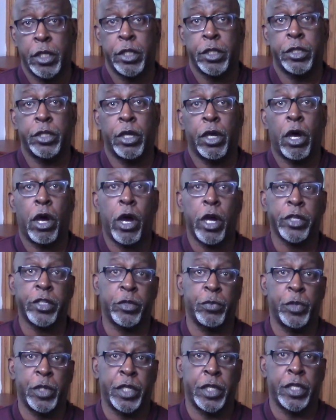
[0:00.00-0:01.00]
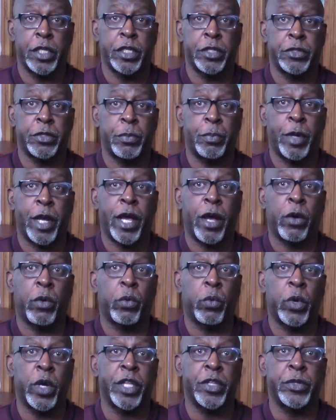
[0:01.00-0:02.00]
The argument is
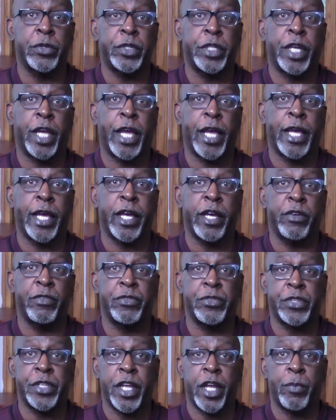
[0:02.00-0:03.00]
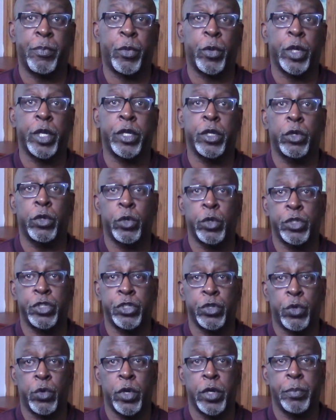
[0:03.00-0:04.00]
about whether to have separate or
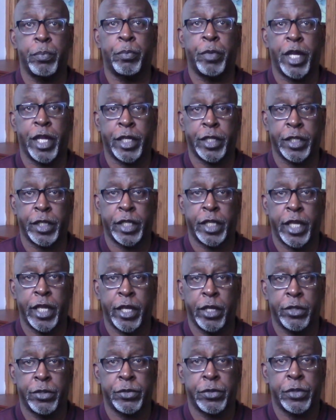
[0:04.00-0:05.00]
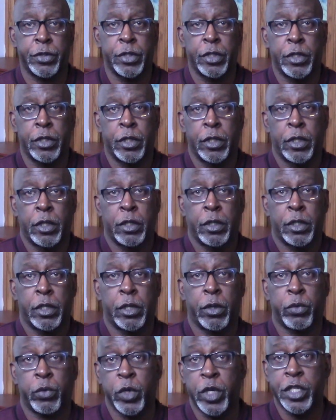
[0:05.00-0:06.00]
joint bank accounts.
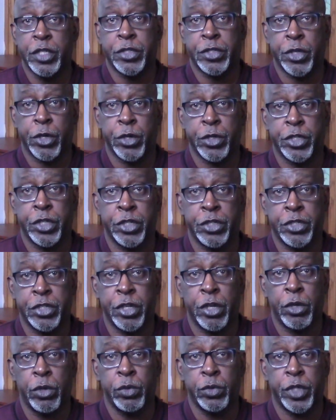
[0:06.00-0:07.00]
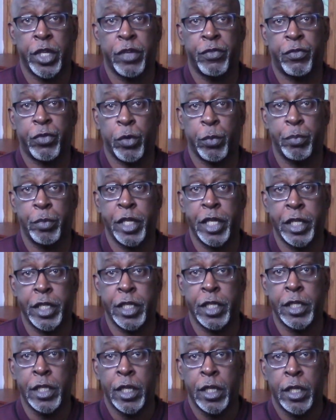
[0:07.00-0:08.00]
Now, research has shown that for
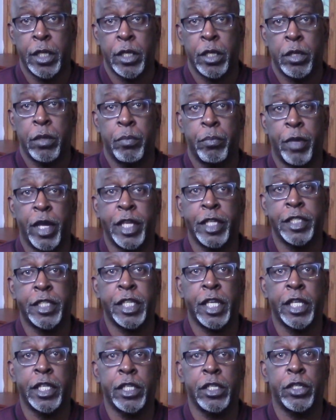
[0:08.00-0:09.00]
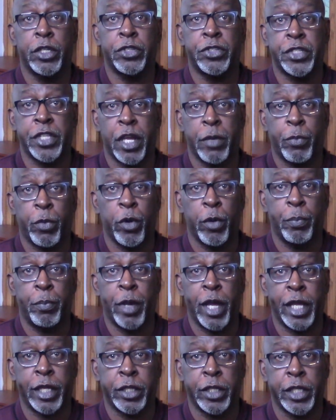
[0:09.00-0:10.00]
many, maintaining a separate
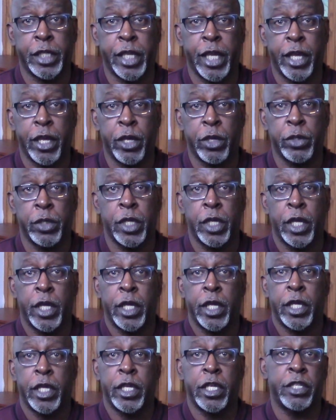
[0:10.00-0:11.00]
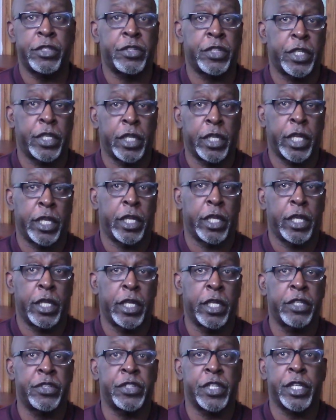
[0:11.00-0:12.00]
bank account
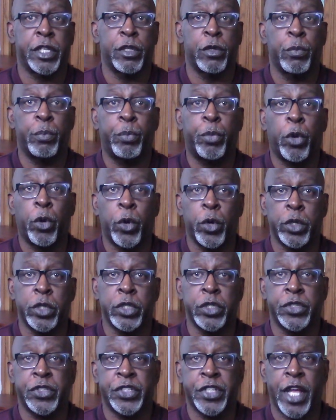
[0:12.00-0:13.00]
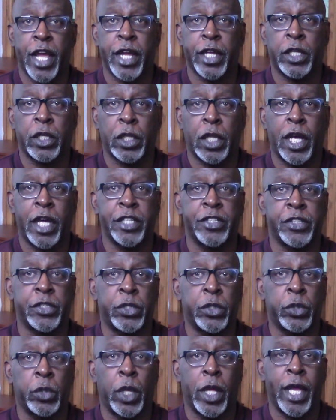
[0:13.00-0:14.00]
is an important
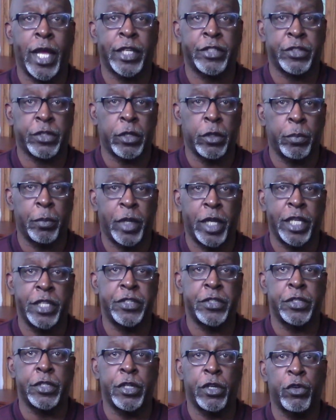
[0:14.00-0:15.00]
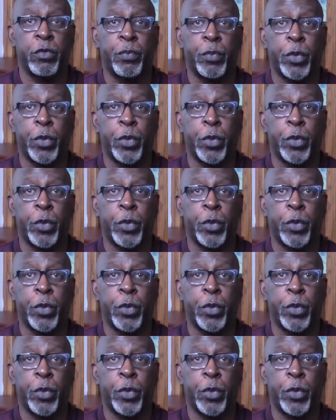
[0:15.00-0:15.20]
psychological exclamation of